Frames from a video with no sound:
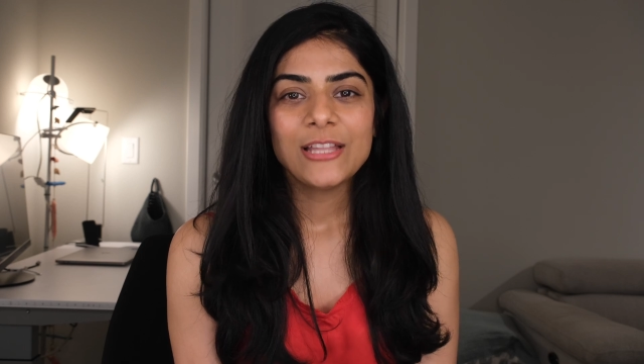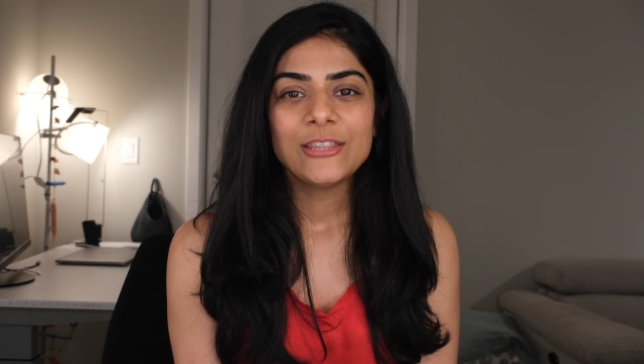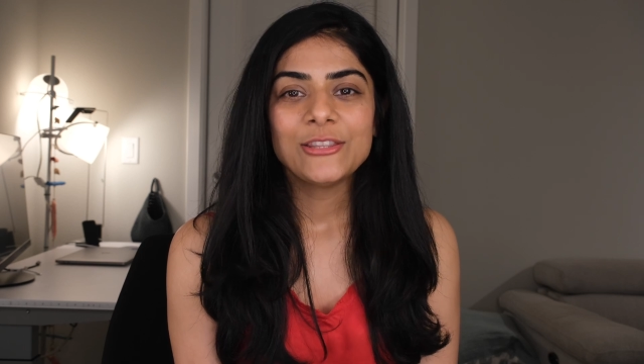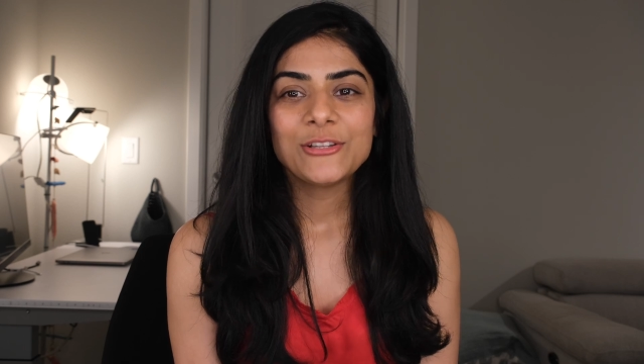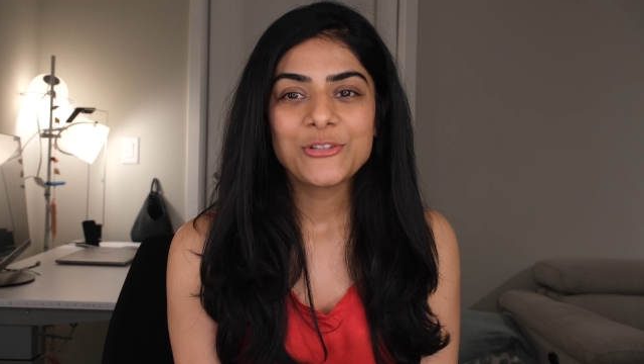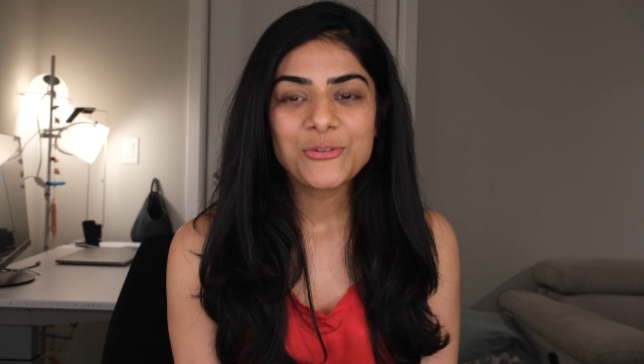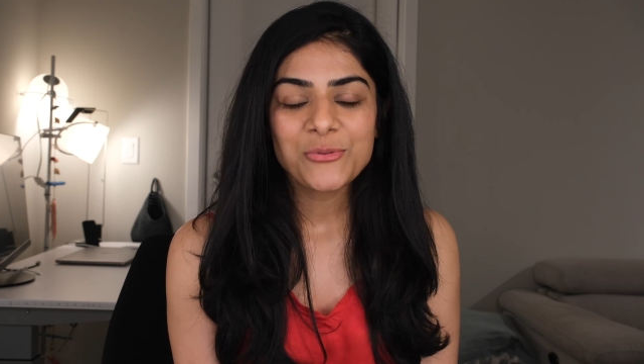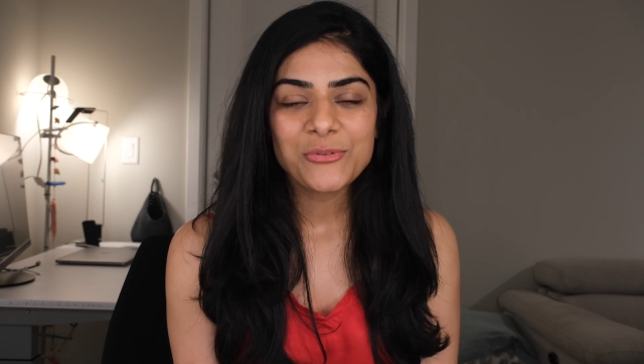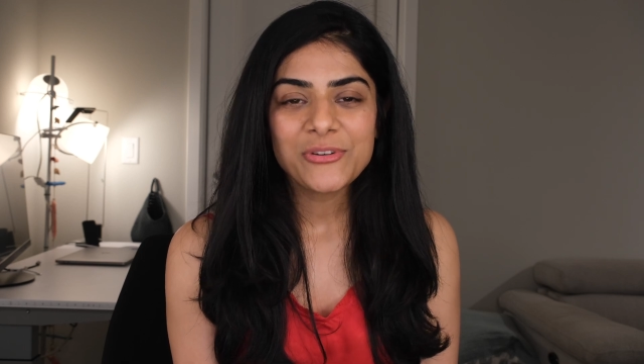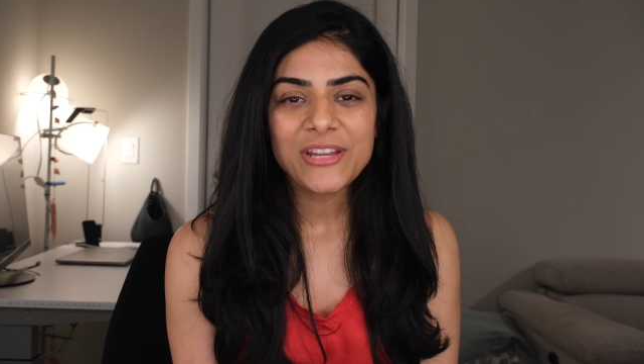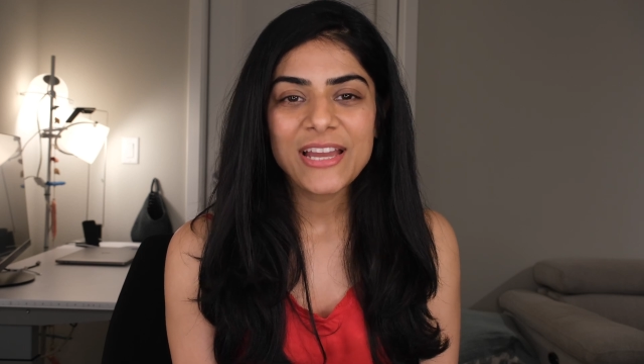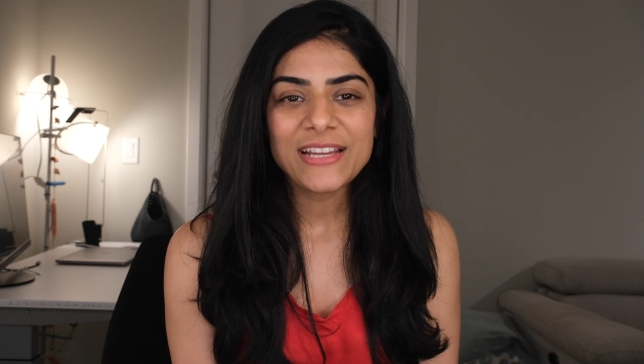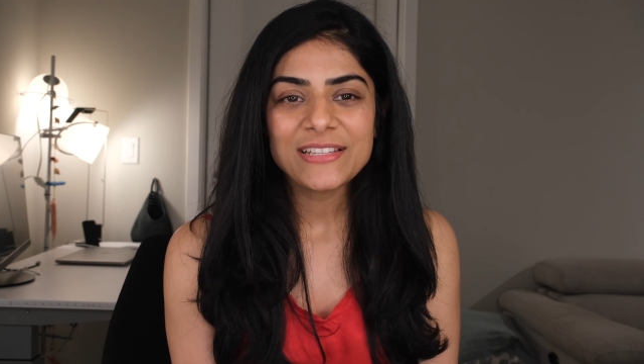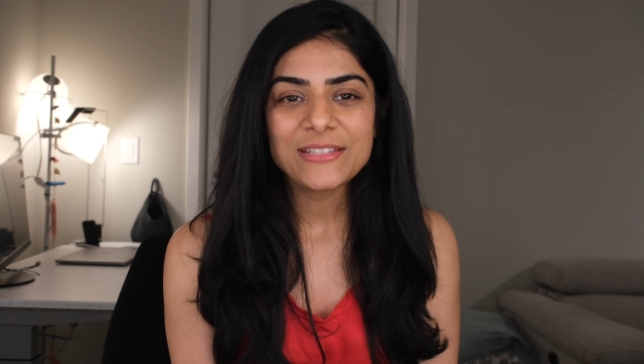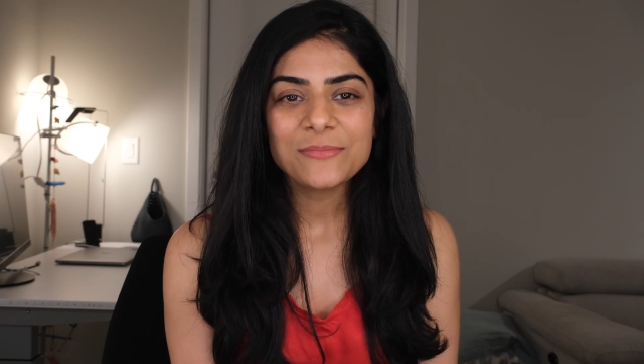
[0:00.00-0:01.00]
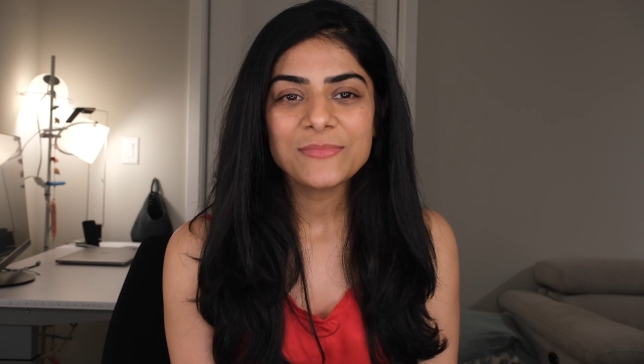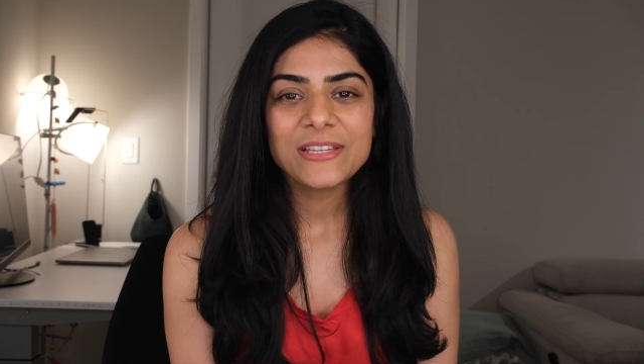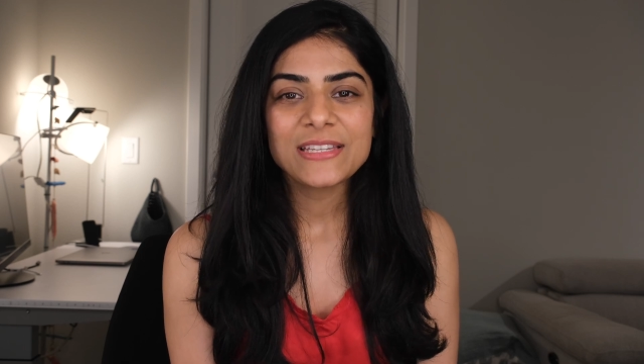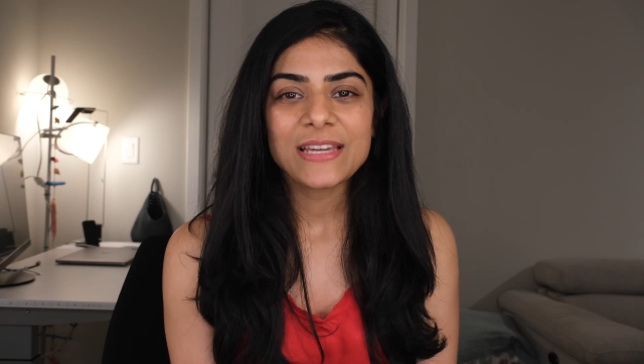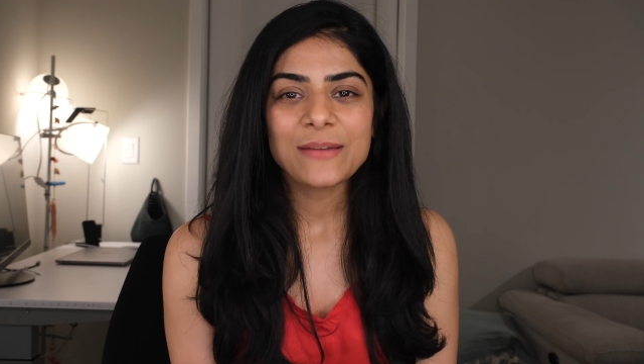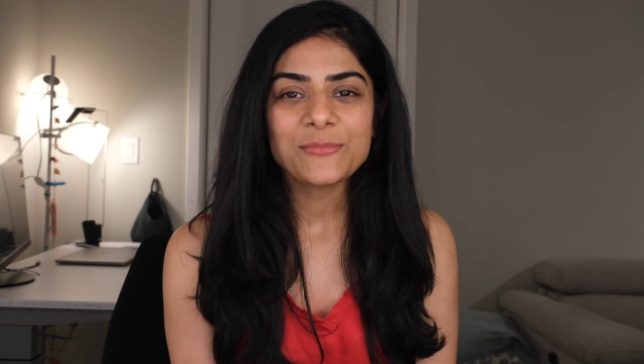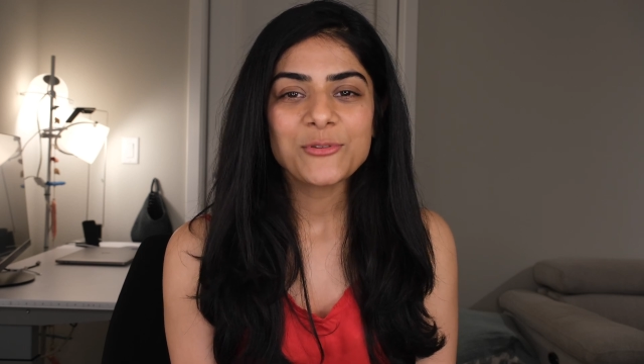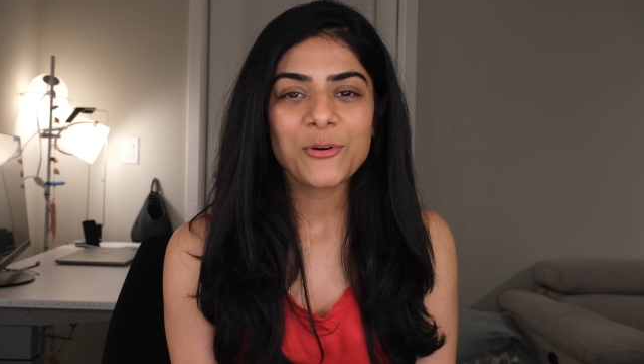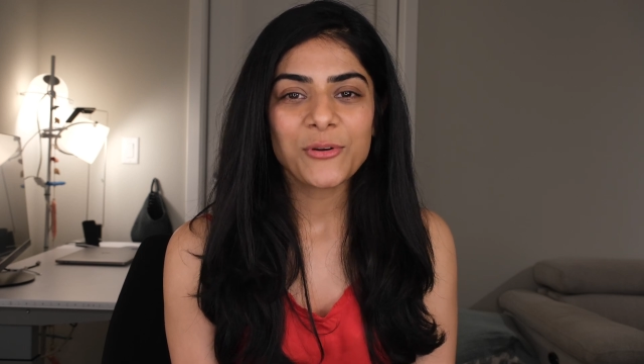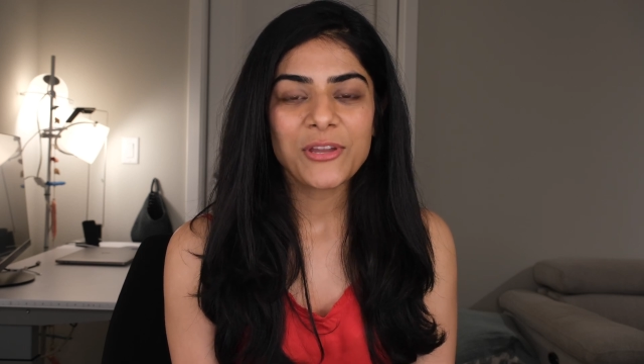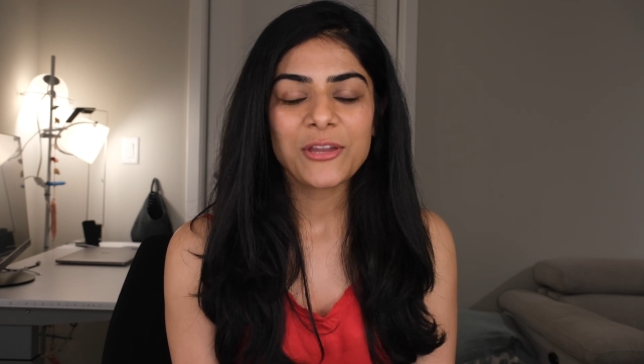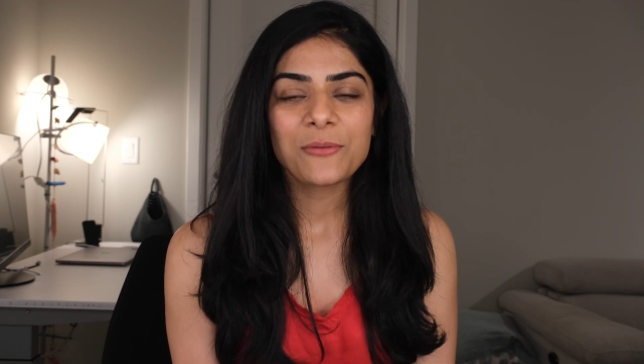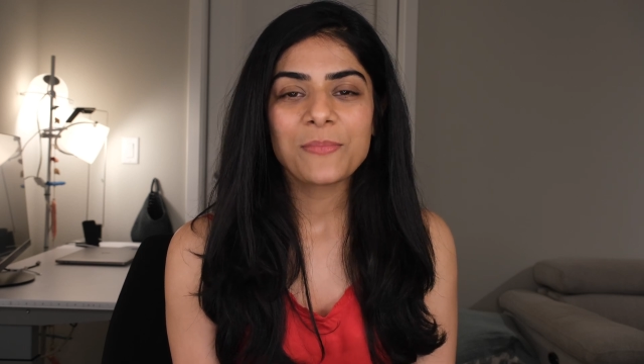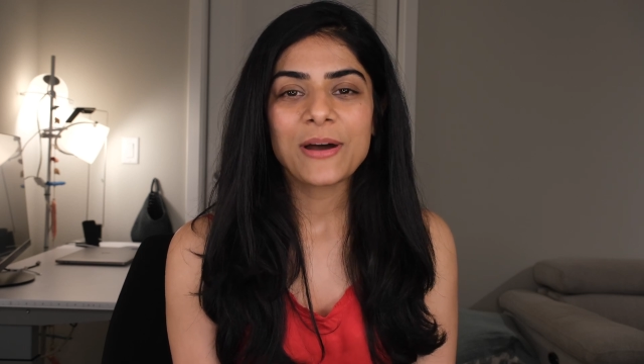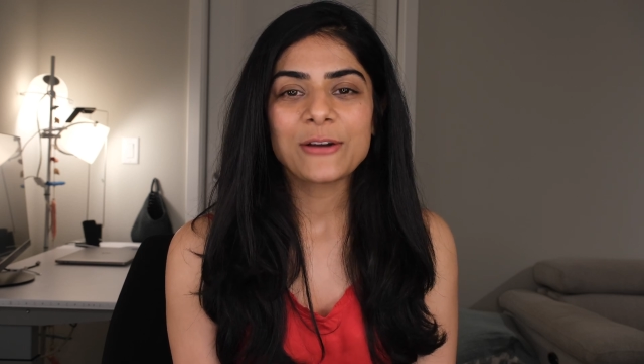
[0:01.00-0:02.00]
The jewelry item that I'm
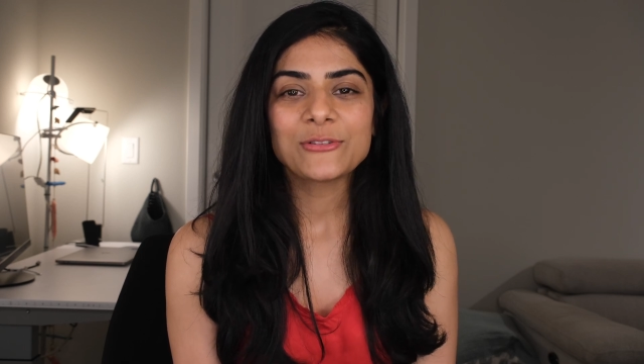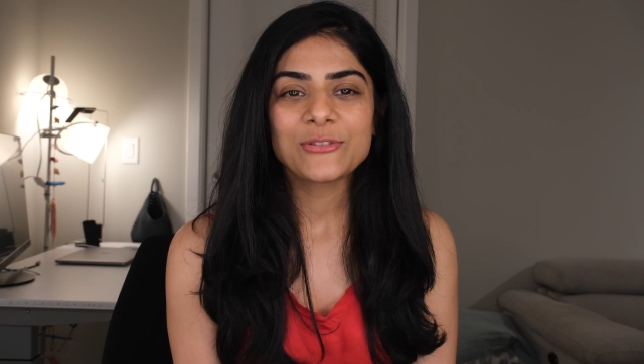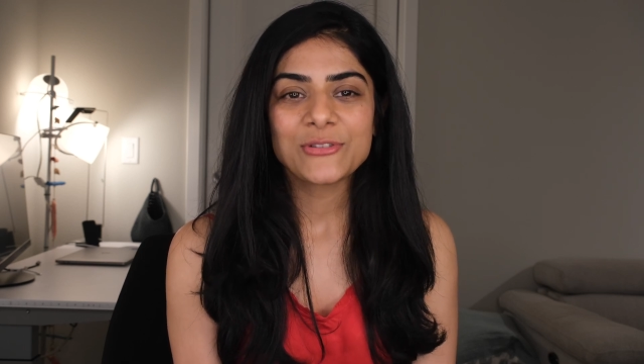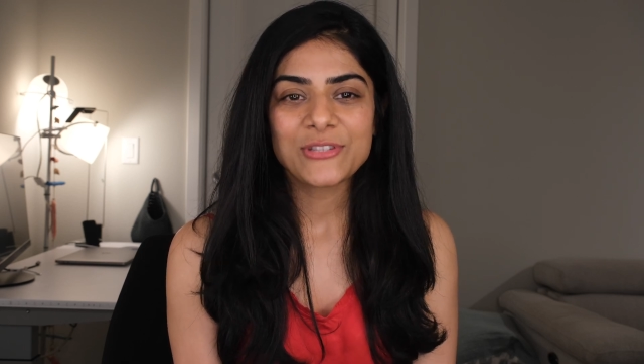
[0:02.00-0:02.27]
talking about